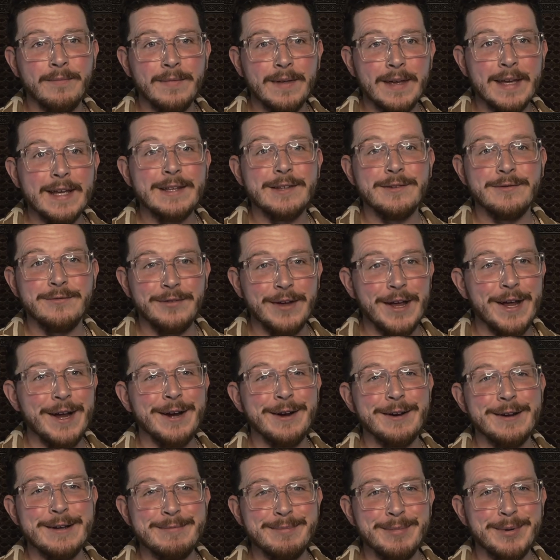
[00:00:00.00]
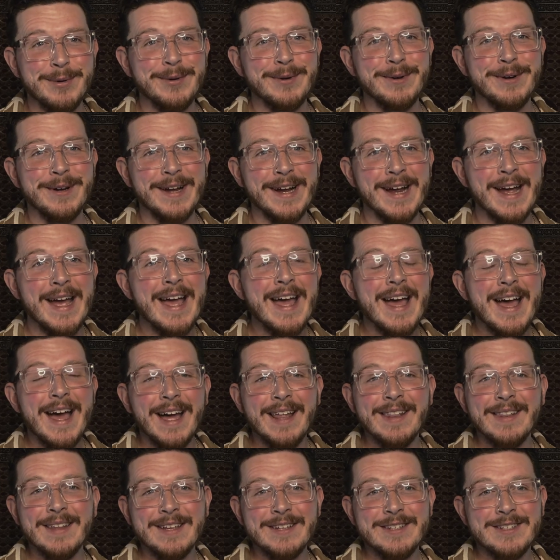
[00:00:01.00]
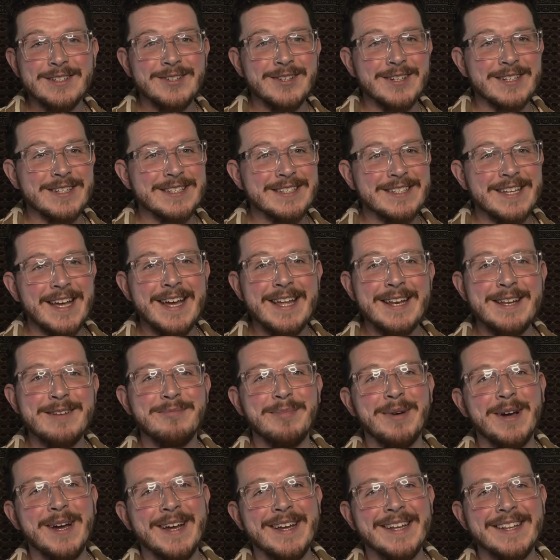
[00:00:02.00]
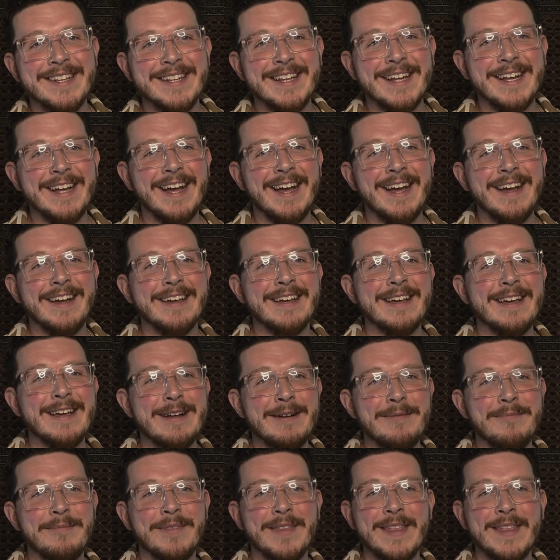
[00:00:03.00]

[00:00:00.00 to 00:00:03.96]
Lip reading: It's very boring. Unless you're excited by it like I am,